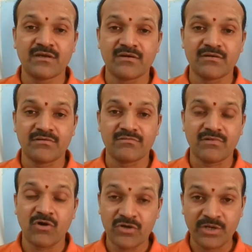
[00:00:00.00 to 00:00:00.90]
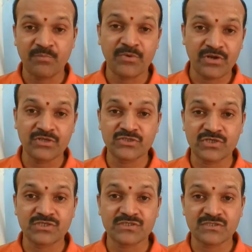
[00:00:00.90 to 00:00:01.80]
on
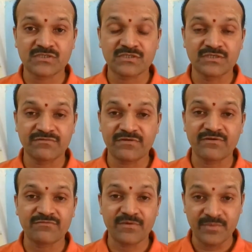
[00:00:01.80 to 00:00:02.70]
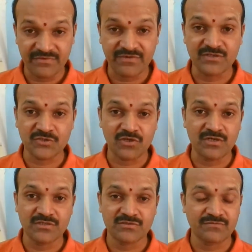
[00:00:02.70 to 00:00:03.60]
temperature is different from different
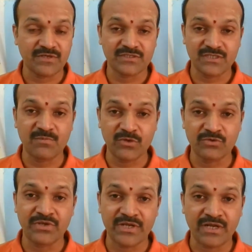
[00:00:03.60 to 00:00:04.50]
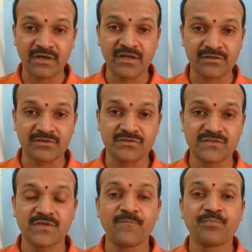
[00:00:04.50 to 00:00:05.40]
solids. For example, you take
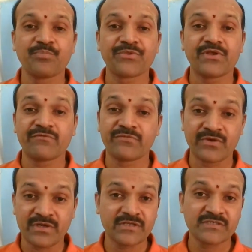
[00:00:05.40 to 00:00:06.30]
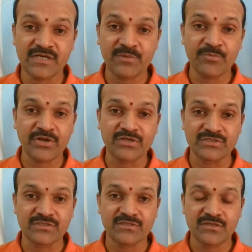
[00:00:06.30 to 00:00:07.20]
conductors. If you increase the
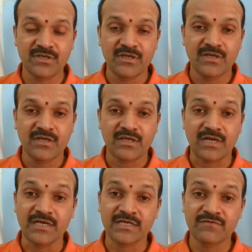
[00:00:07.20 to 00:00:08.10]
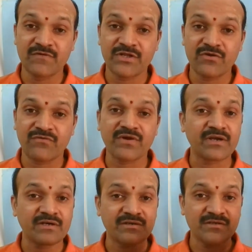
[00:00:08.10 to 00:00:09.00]
temperature, conductivity of
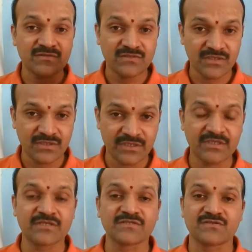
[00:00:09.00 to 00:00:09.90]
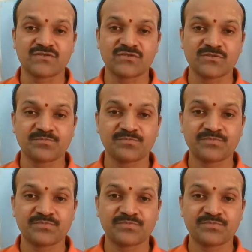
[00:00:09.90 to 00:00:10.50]
conductors decreases.